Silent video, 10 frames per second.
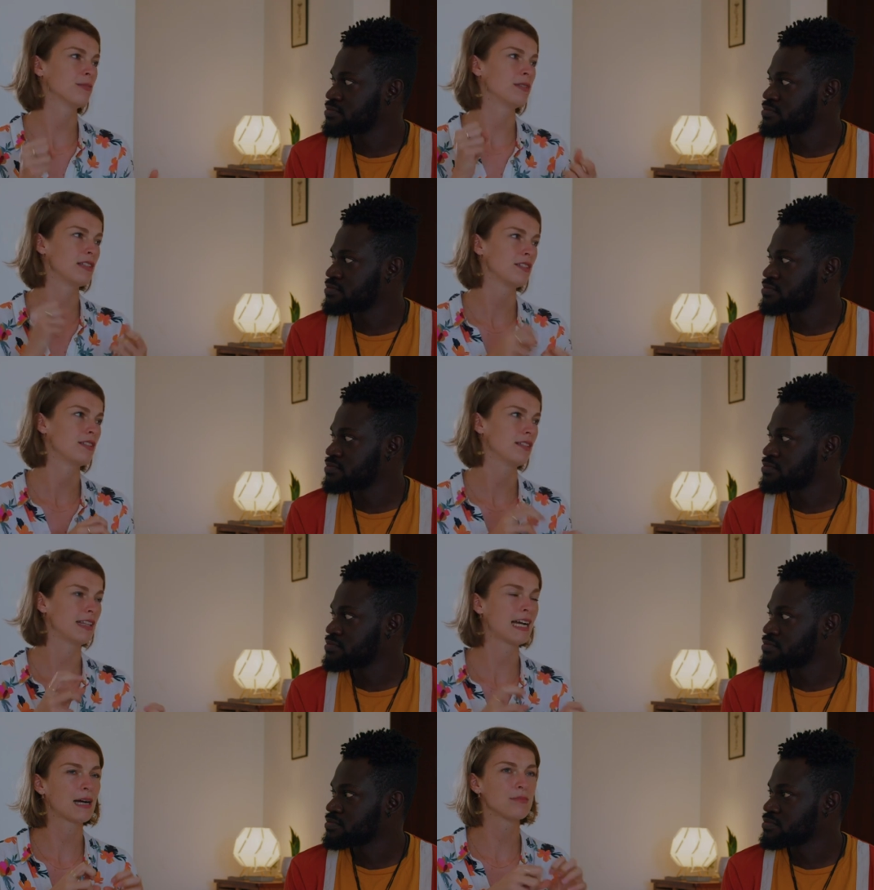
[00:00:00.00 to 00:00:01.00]
Speaker 1: from the dis-
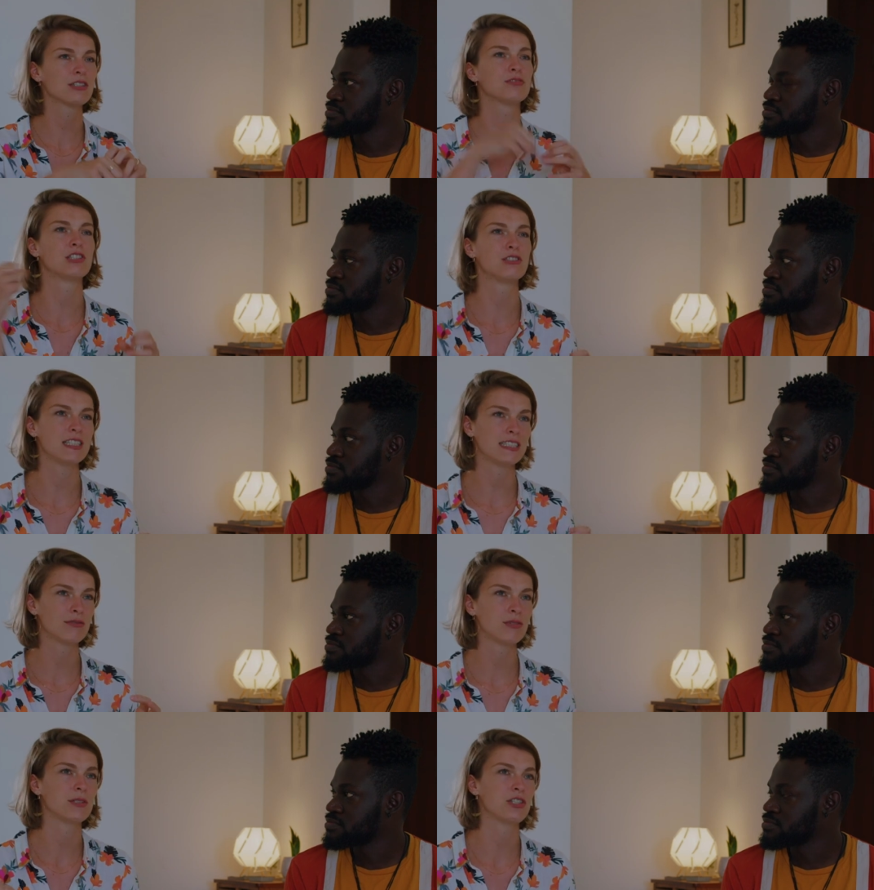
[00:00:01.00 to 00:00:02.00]
like I'm not
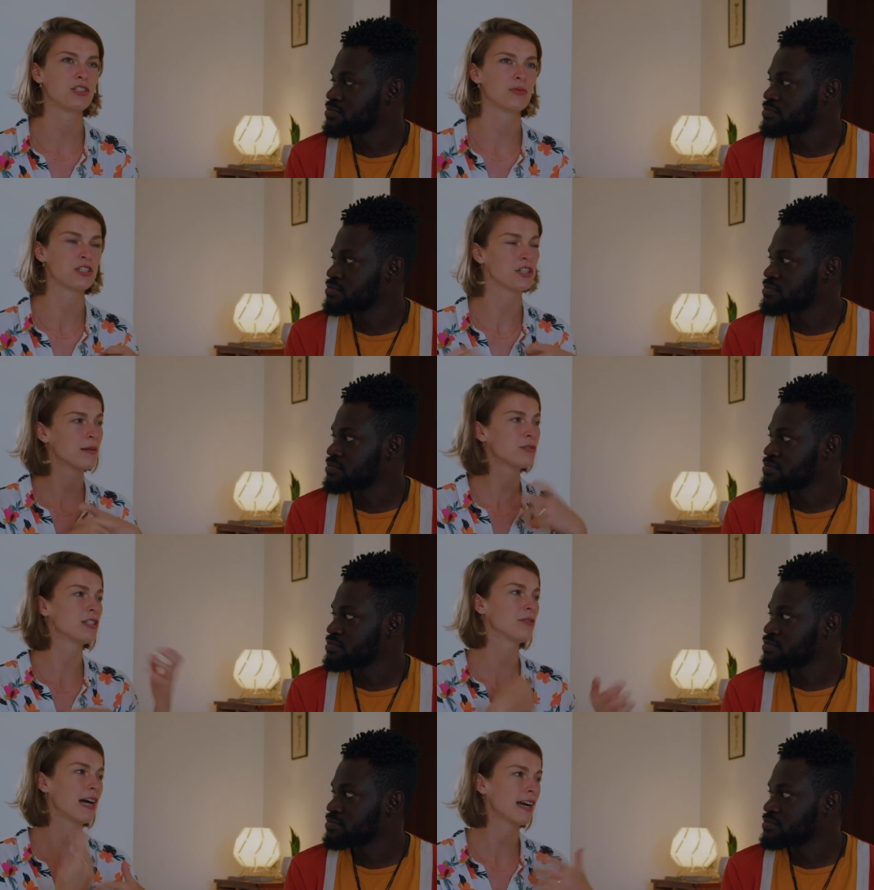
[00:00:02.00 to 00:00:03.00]
retreating from the situation. I'm
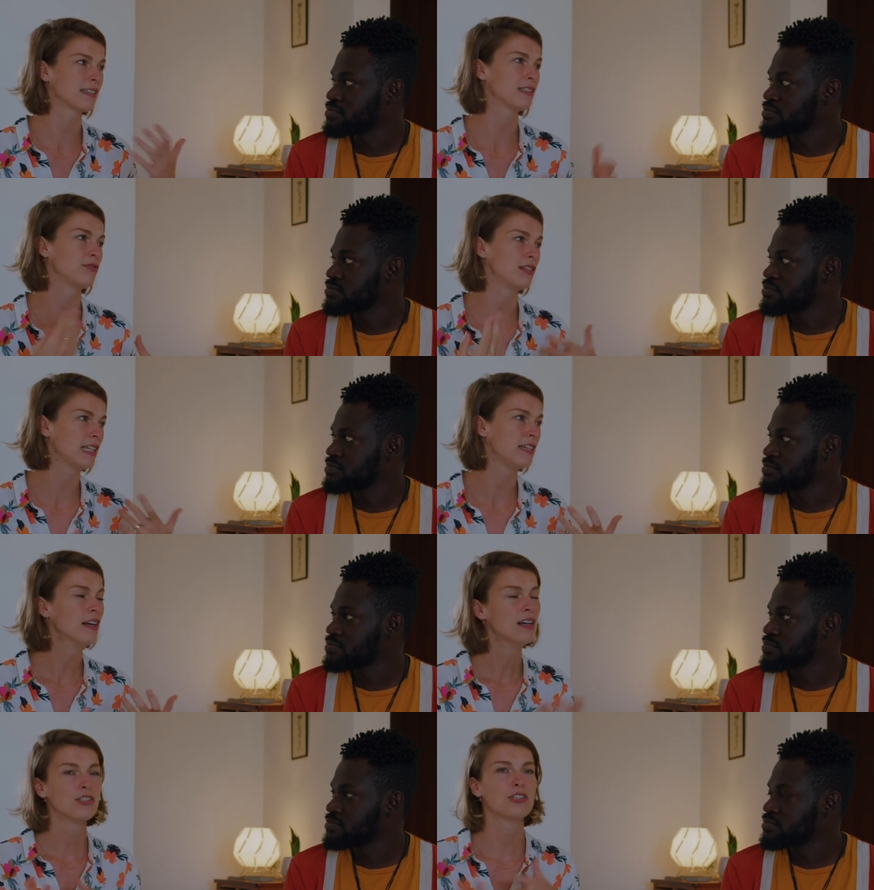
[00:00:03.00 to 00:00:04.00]
still actively
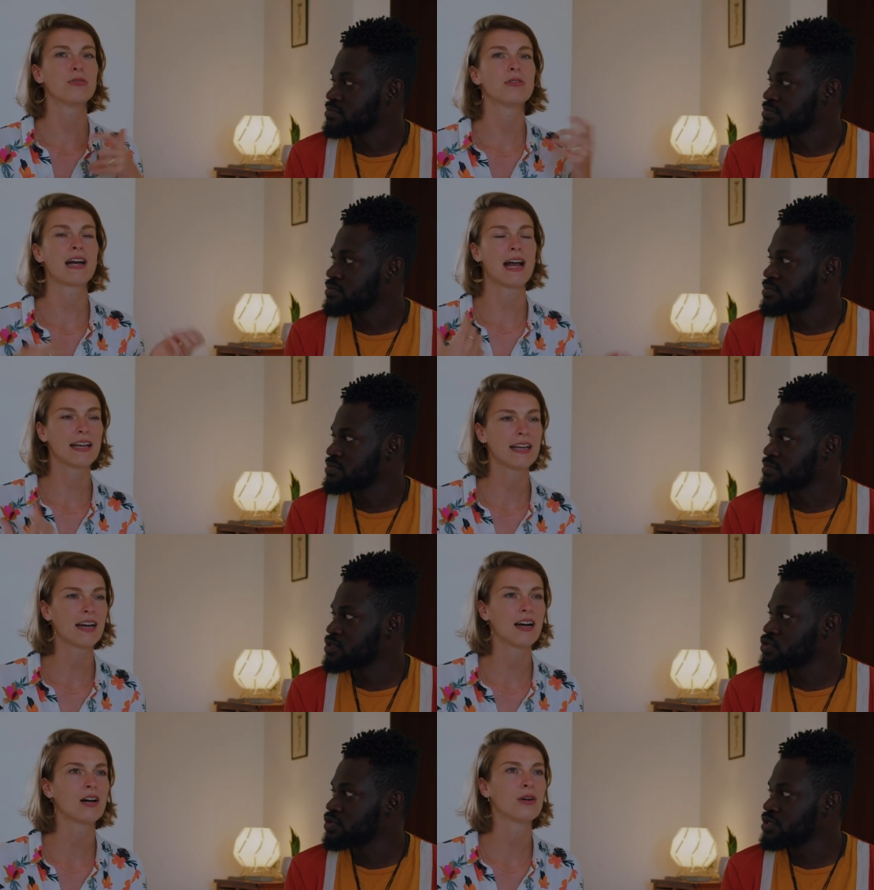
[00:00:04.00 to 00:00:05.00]
so we were hanging
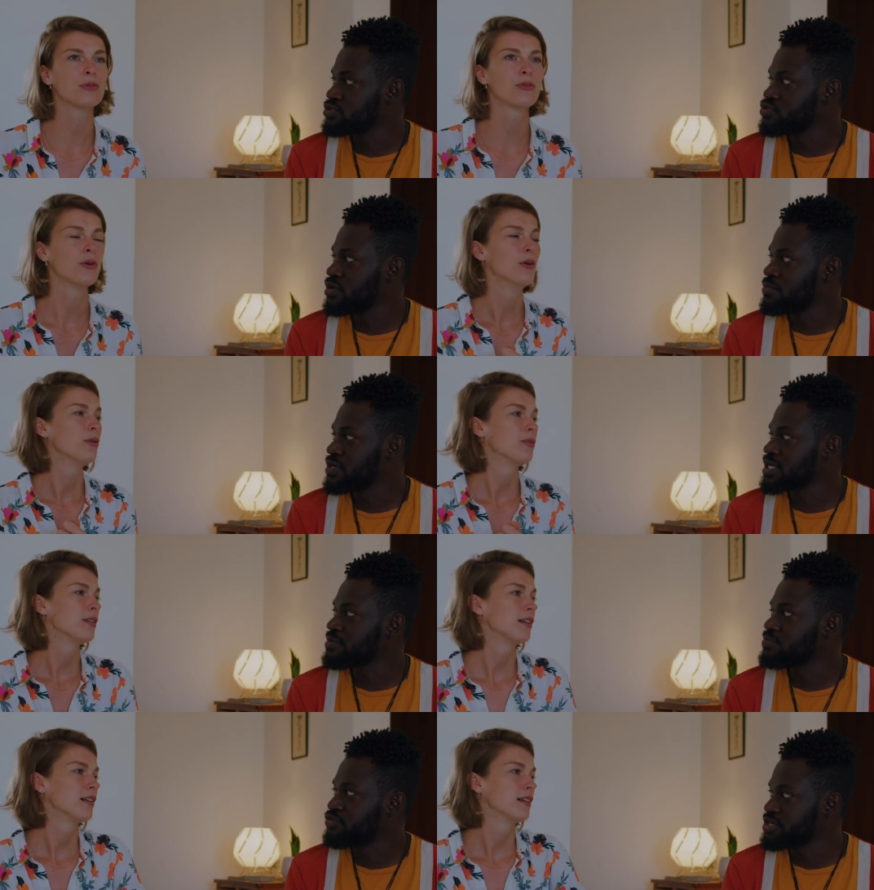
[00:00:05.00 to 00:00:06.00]
so out. You were, more
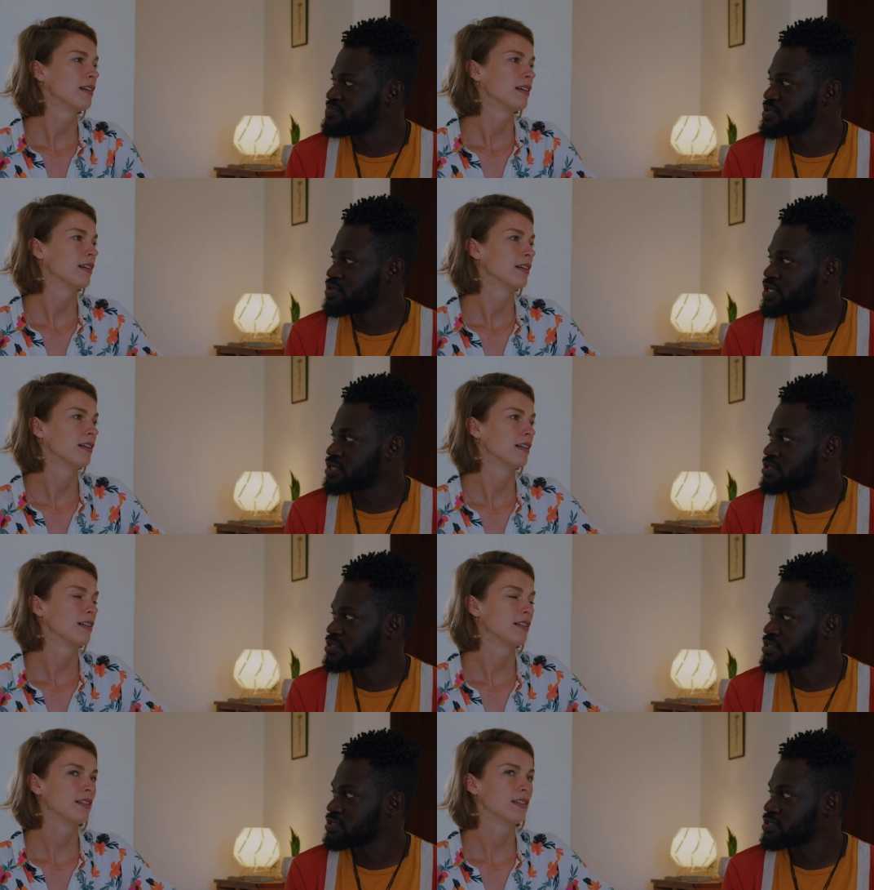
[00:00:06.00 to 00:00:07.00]
Speaker 2: like a bridge builder.
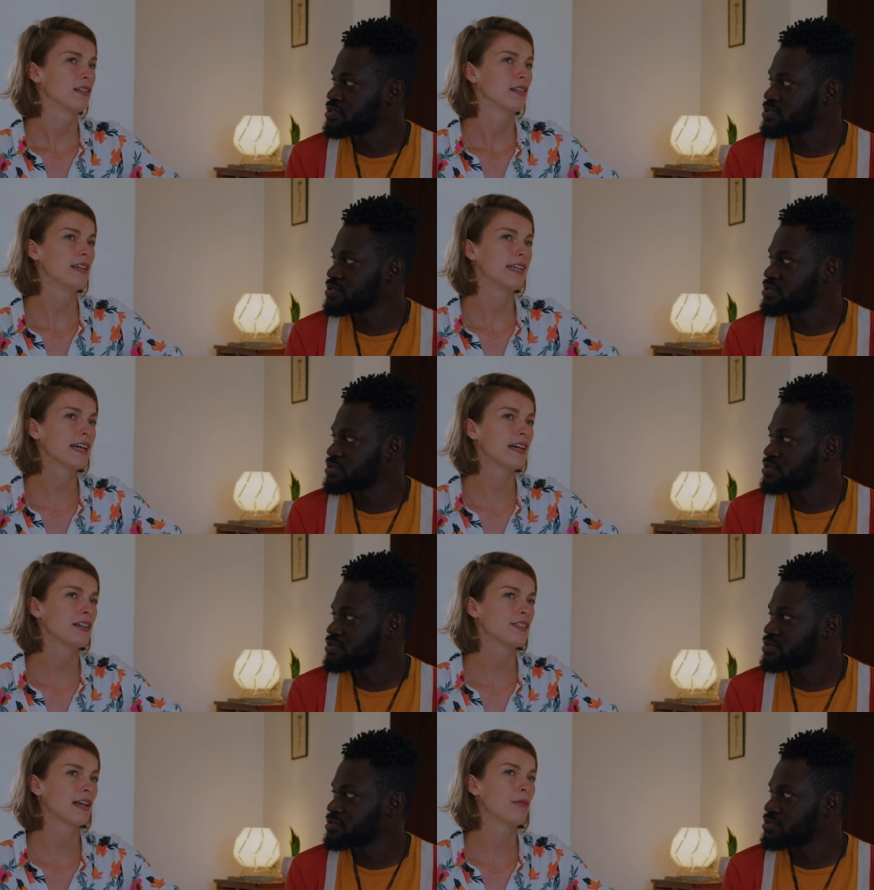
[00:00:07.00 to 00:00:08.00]

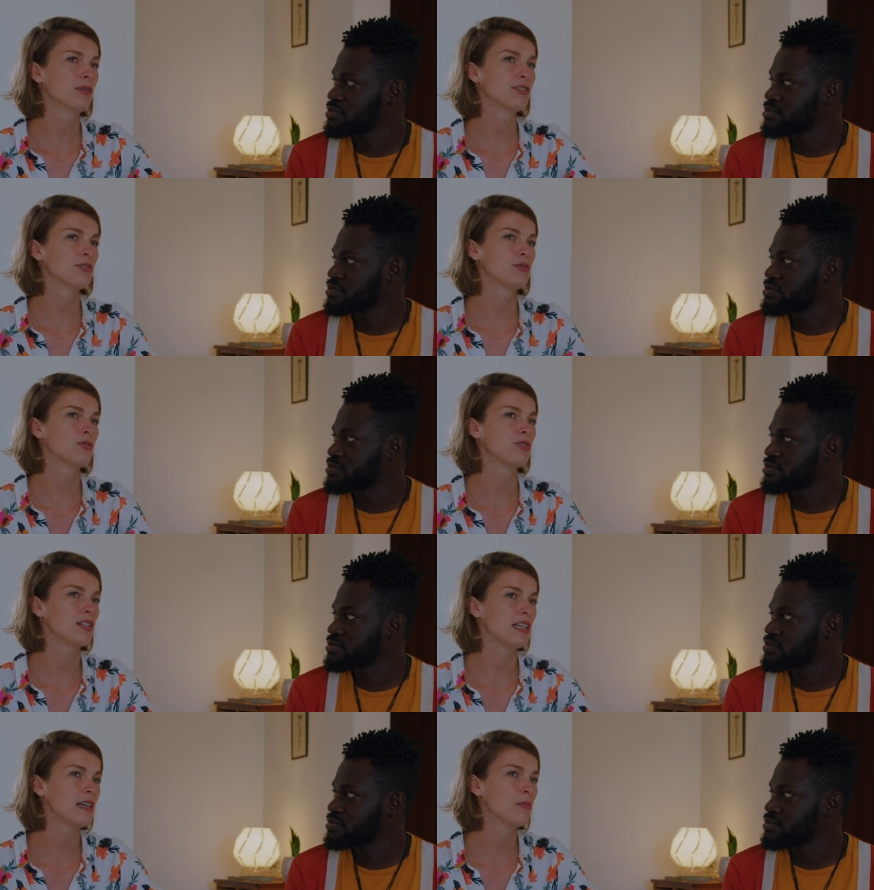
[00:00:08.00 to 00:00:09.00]
Speaker 1: Yes, I wanted to
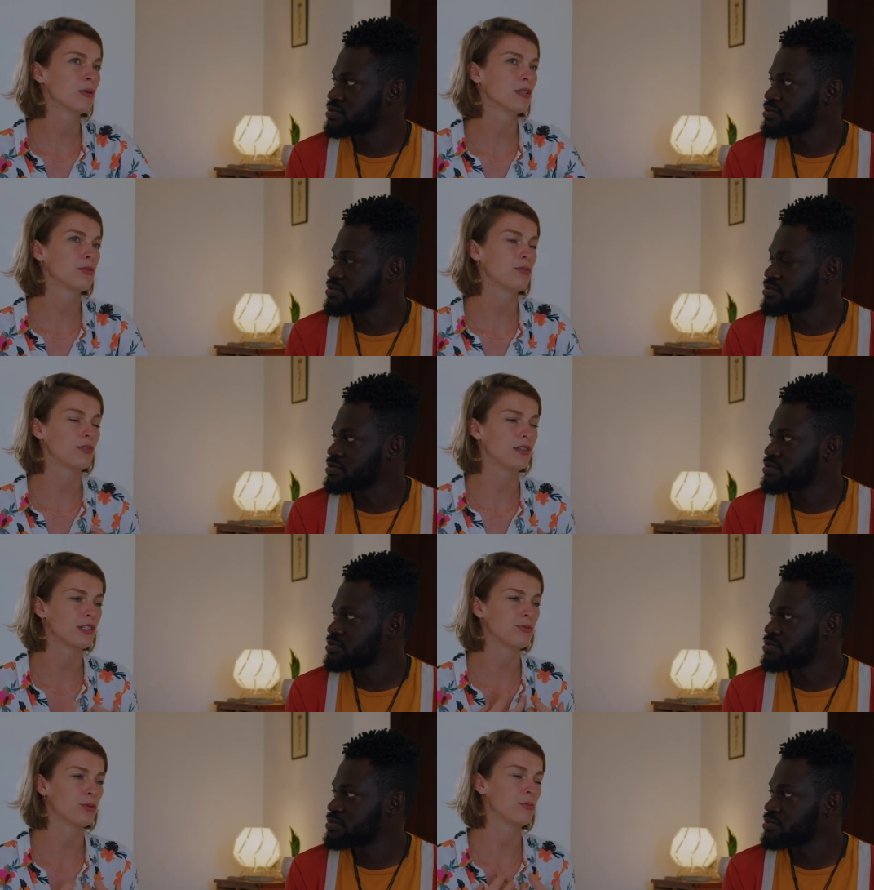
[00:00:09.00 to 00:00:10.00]
see what
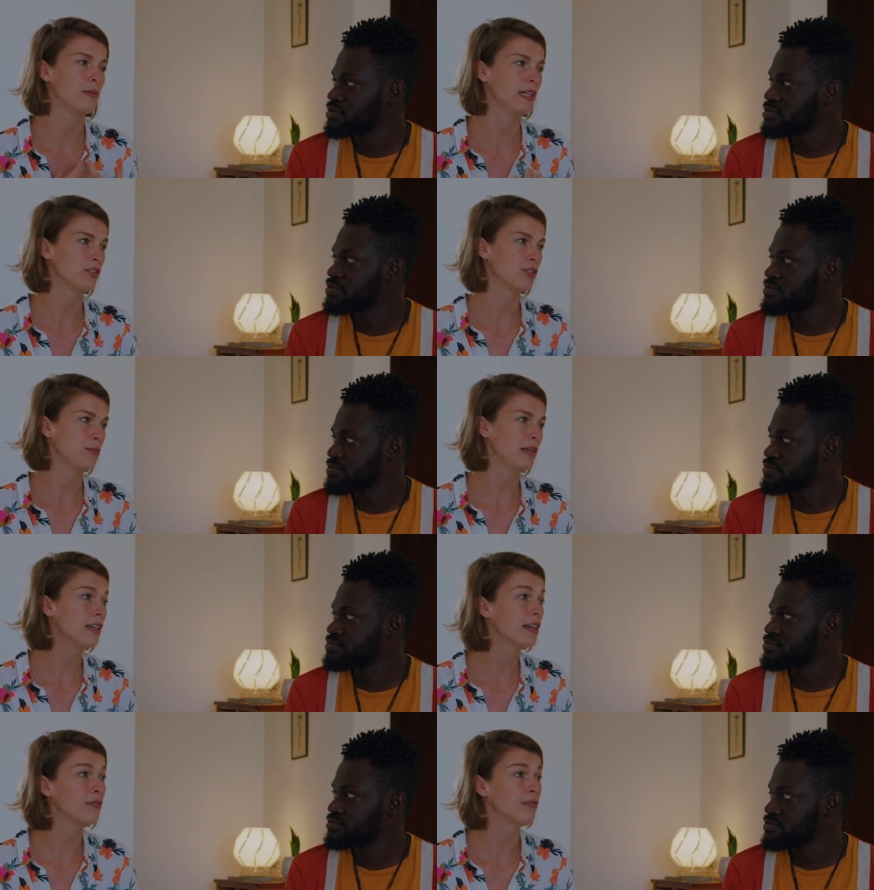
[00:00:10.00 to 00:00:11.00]
this would mean to
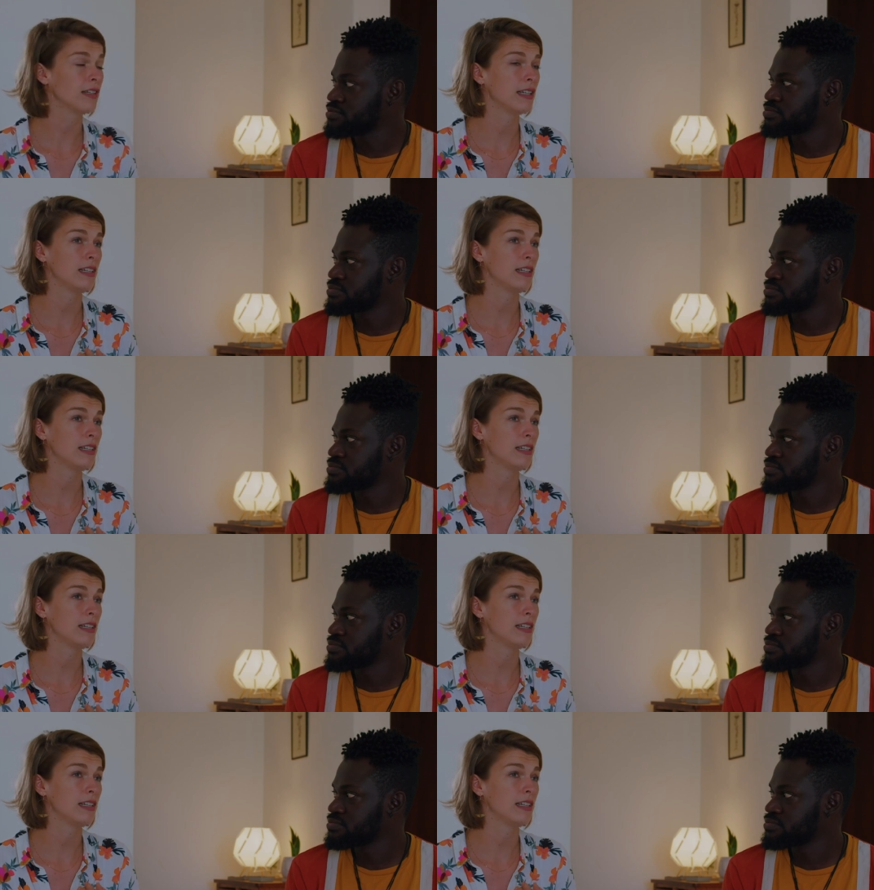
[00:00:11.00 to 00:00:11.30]
me if